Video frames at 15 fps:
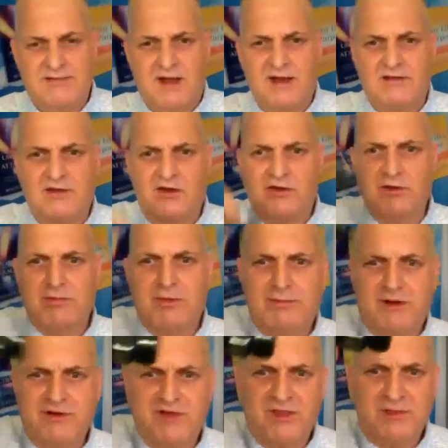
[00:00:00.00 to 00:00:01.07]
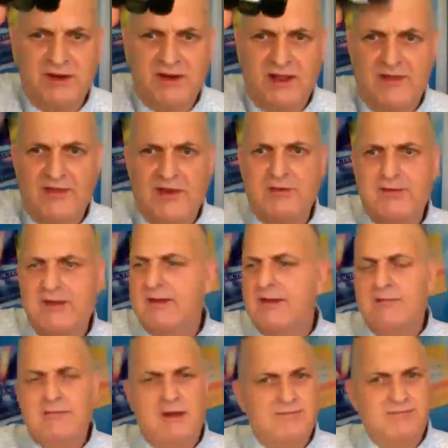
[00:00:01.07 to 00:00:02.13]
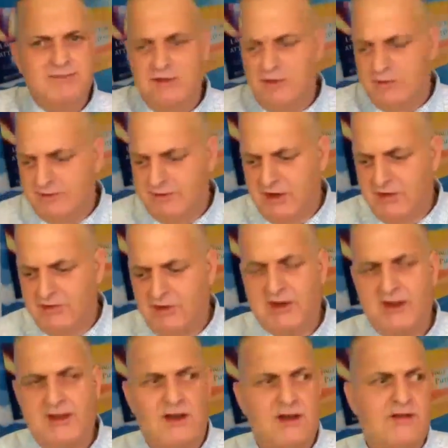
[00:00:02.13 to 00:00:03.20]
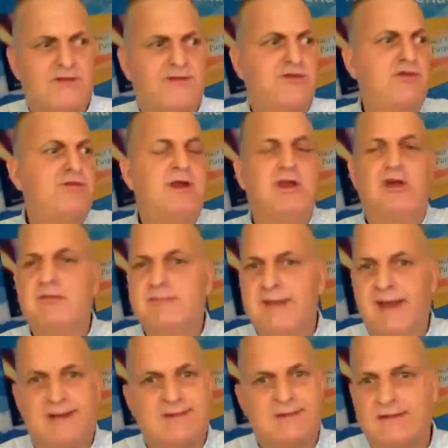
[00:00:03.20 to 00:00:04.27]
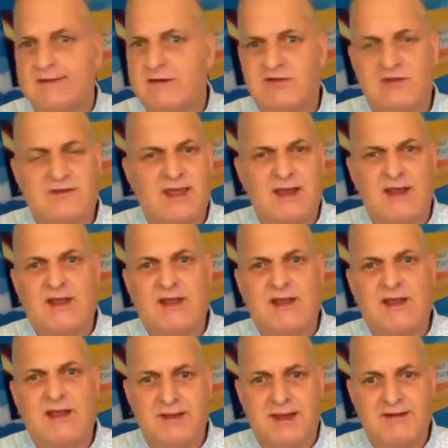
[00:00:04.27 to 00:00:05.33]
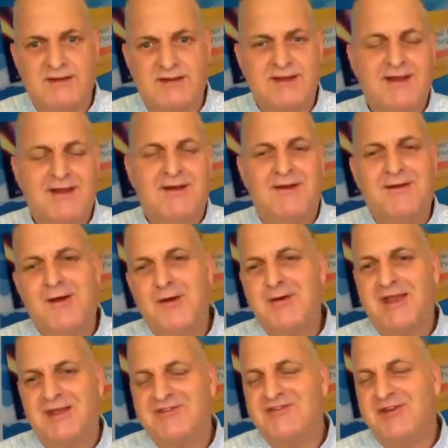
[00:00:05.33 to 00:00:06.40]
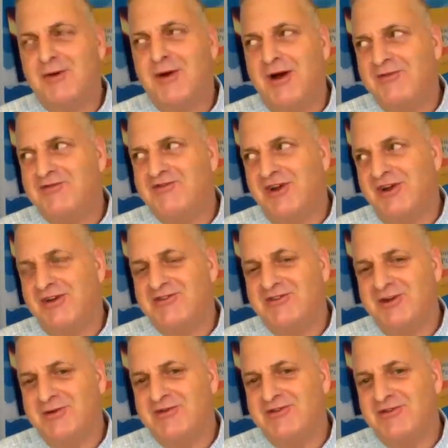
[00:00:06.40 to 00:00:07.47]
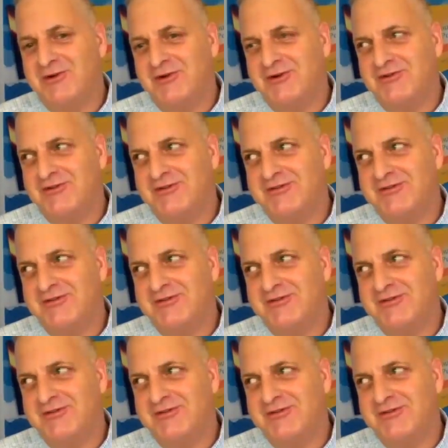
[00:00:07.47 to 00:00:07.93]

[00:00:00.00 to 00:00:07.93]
I like to group a bunch of them together, but you can get a little souvenir magnet. It's just any kind of magnet. Okay, show off, John. Show us yours.